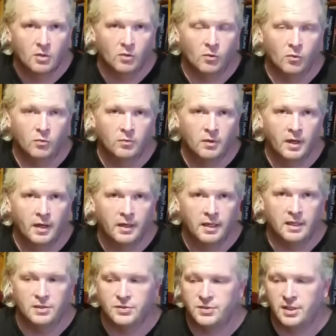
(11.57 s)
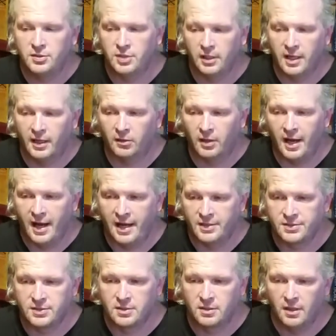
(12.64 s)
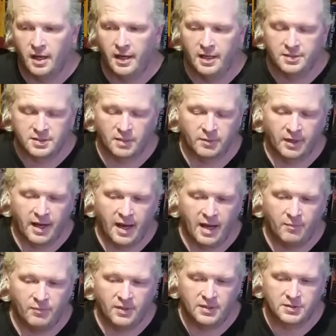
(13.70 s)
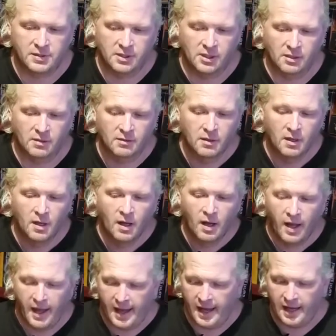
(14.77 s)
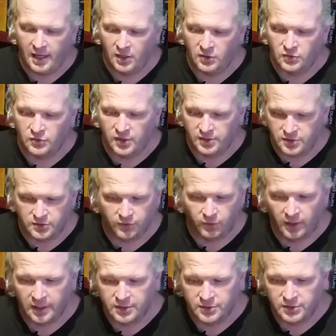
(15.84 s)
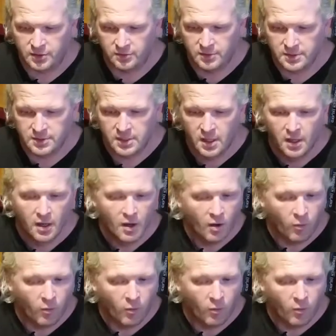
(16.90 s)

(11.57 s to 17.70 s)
who is teaching a class at a summer camp this year, and this is for his students.